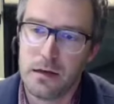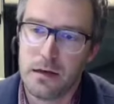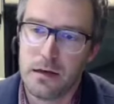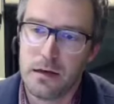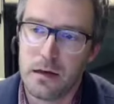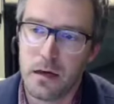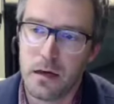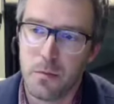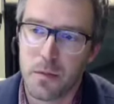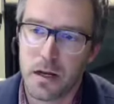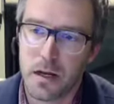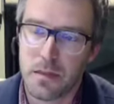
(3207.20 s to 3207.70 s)

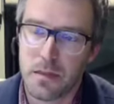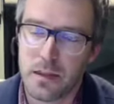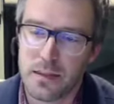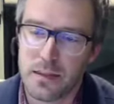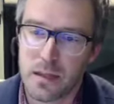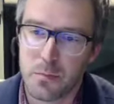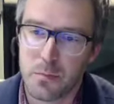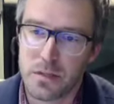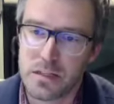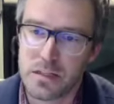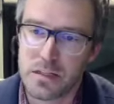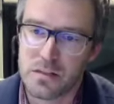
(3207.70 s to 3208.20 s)
And I think
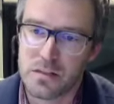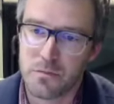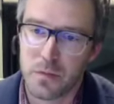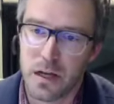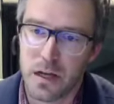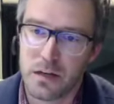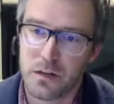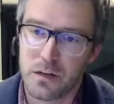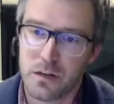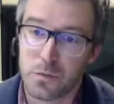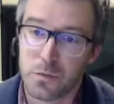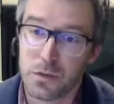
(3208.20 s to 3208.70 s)
that peace of
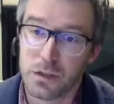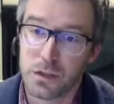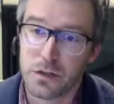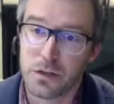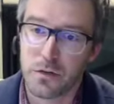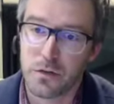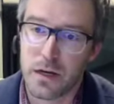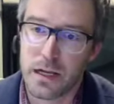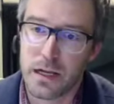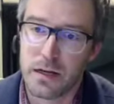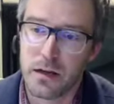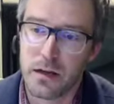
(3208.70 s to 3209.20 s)
mind is really
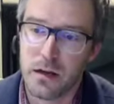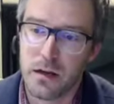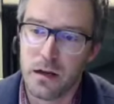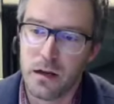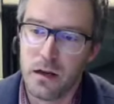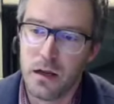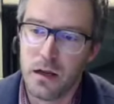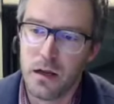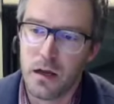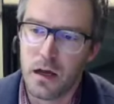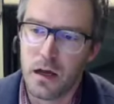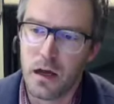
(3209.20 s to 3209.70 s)
great.
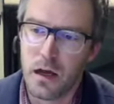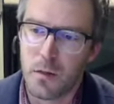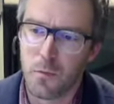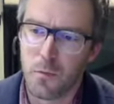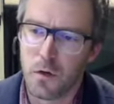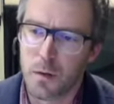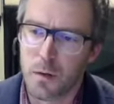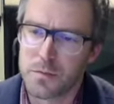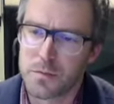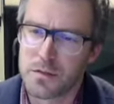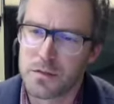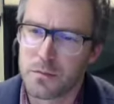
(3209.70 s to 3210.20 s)

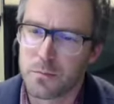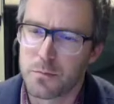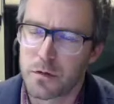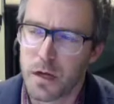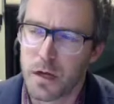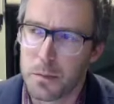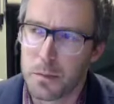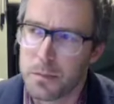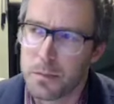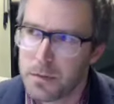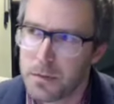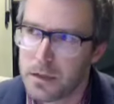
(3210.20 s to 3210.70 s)
We're up to
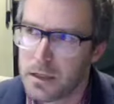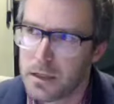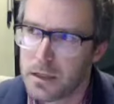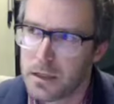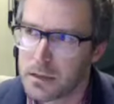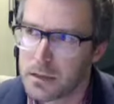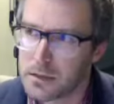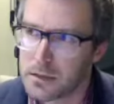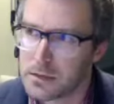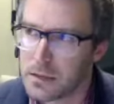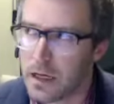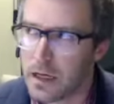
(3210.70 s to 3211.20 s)

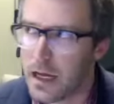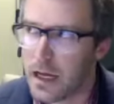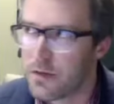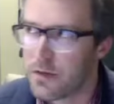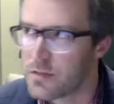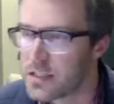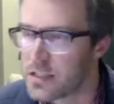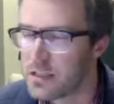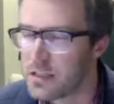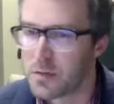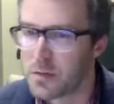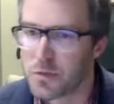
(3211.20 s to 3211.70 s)
probably, I haven't
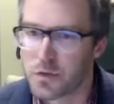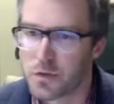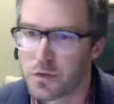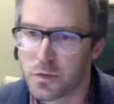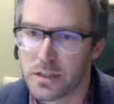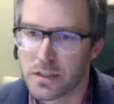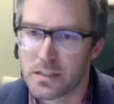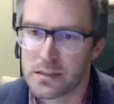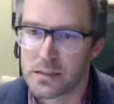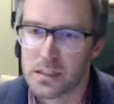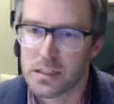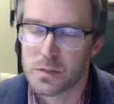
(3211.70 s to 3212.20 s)
seen the numbers
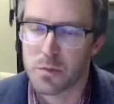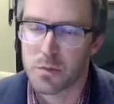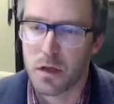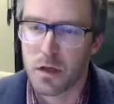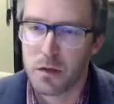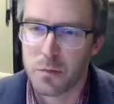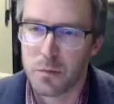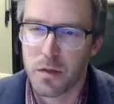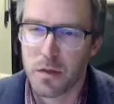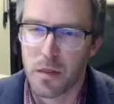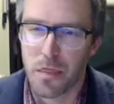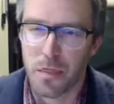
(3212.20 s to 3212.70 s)
recently, it's
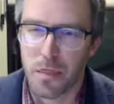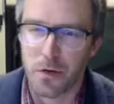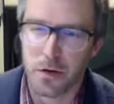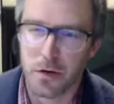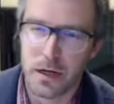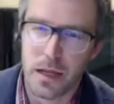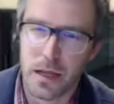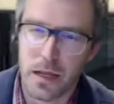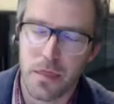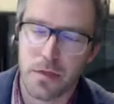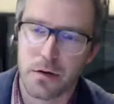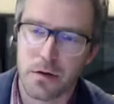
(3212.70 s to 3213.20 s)
probably about
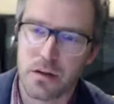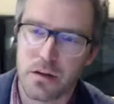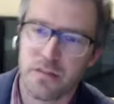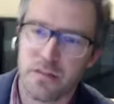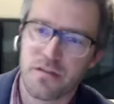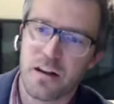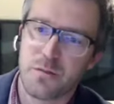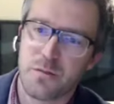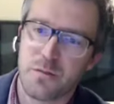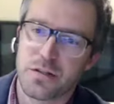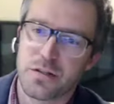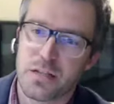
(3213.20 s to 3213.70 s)

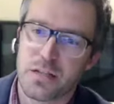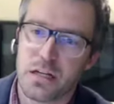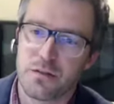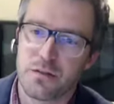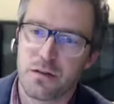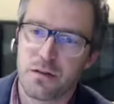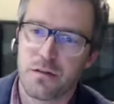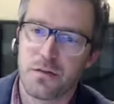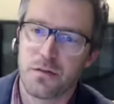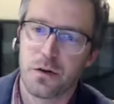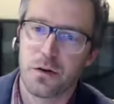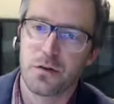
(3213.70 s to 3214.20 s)
35% of
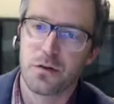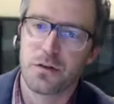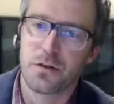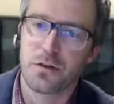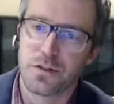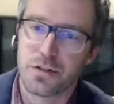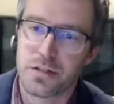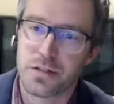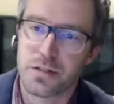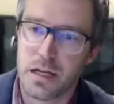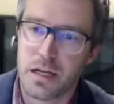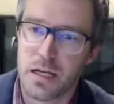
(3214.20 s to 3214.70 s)
our voters
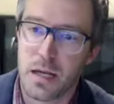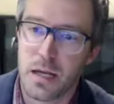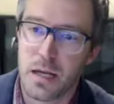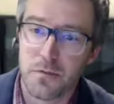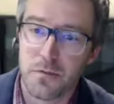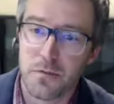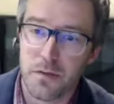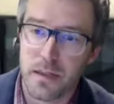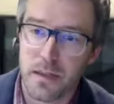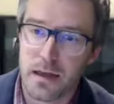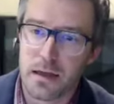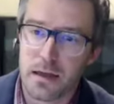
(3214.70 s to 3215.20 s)
are signed up
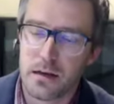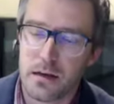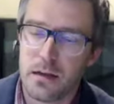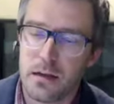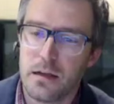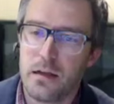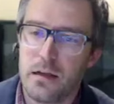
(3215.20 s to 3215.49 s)
for that.